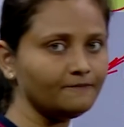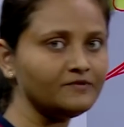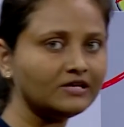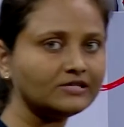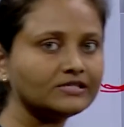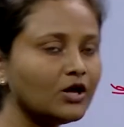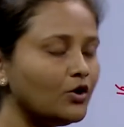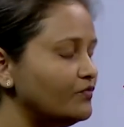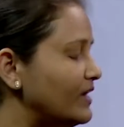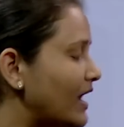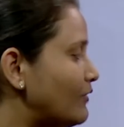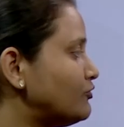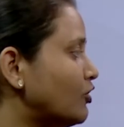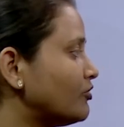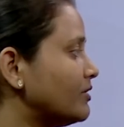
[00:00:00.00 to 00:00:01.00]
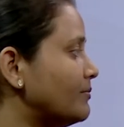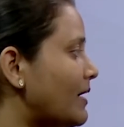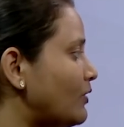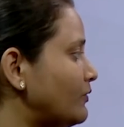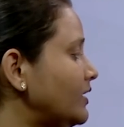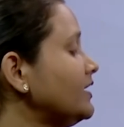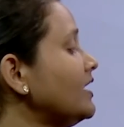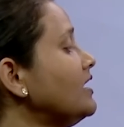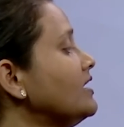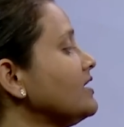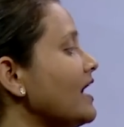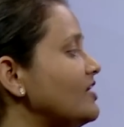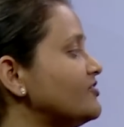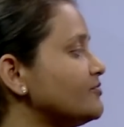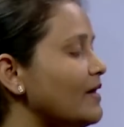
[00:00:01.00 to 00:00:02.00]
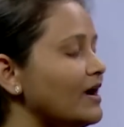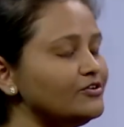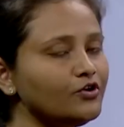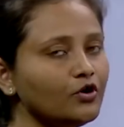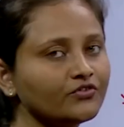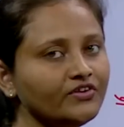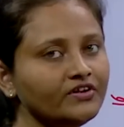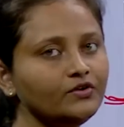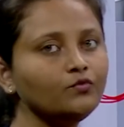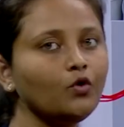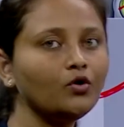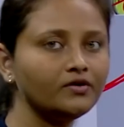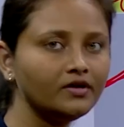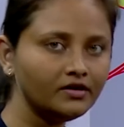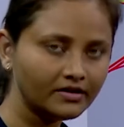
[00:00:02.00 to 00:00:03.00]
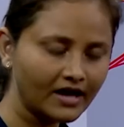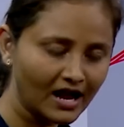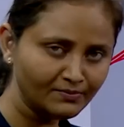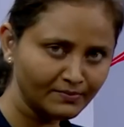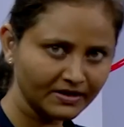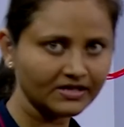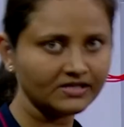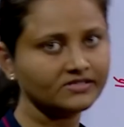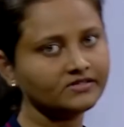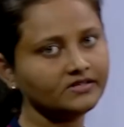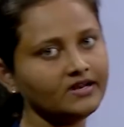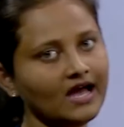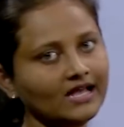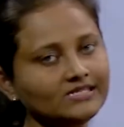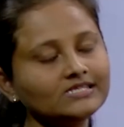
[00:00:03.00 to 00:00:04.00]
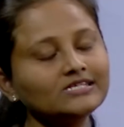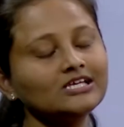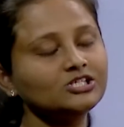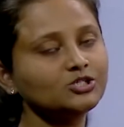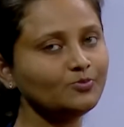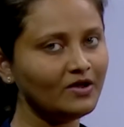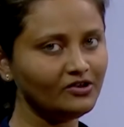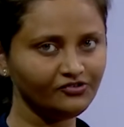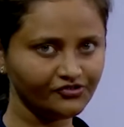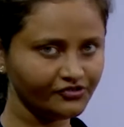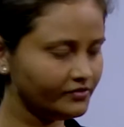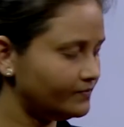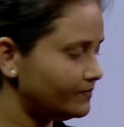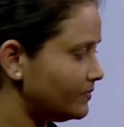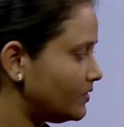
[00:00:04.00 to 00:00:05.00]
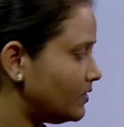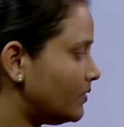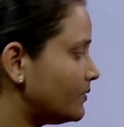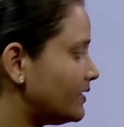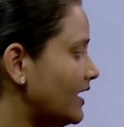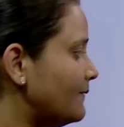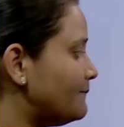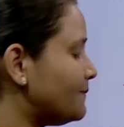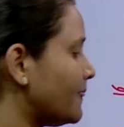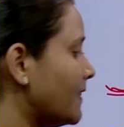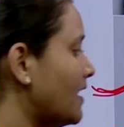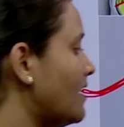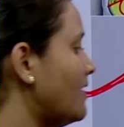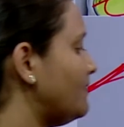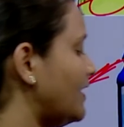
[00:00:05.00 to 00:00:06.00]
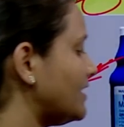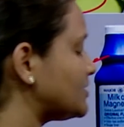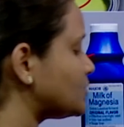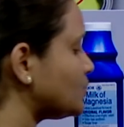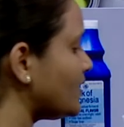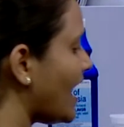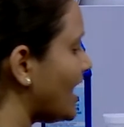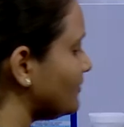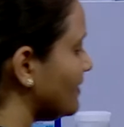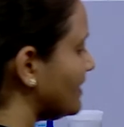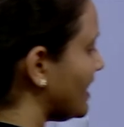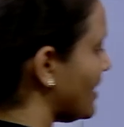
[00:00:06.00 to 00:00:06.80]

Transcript: Just now we have talked about it. Calcium hydroxide in water can be considered as a suspension. Okay. Next to that we are